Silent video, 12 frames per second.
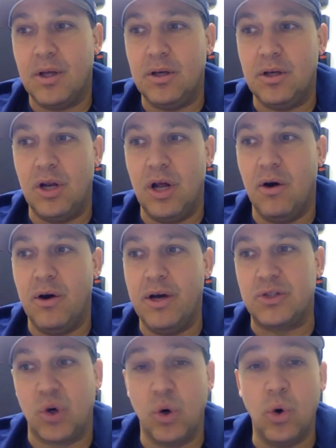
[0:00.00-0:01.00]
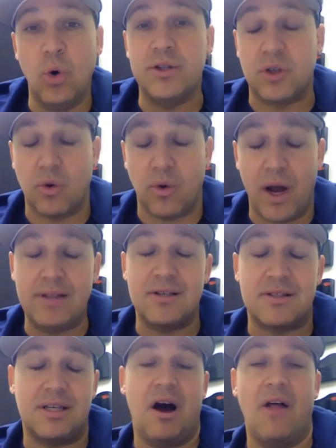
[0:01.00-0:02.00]
you know, it's cool. It's great to
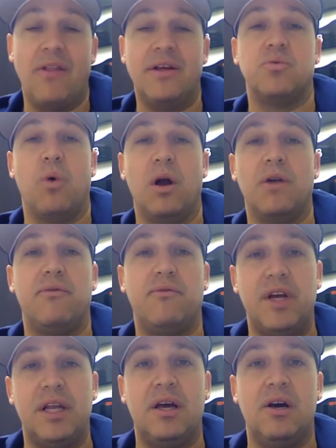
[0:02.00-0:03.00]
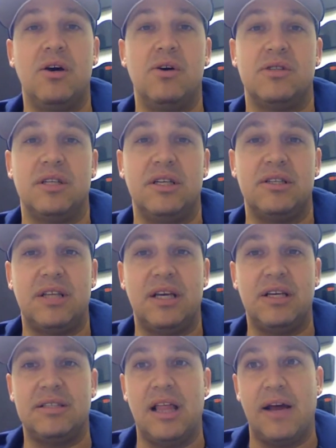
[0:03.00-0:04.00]
see all these wonderful videos and these
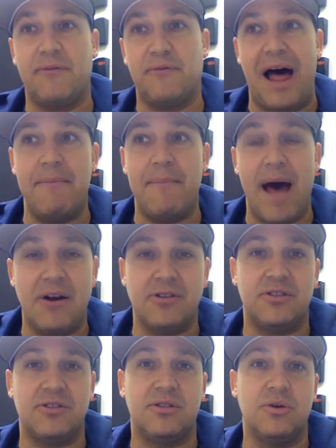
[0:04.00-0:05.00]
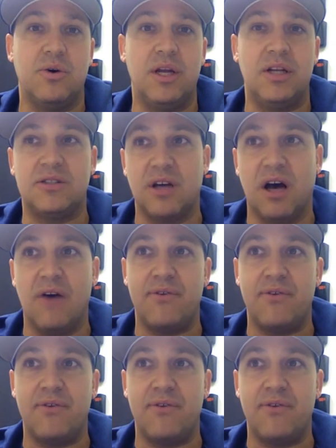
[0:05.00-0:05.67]
things that, like, Flat Matters is doing and stuff.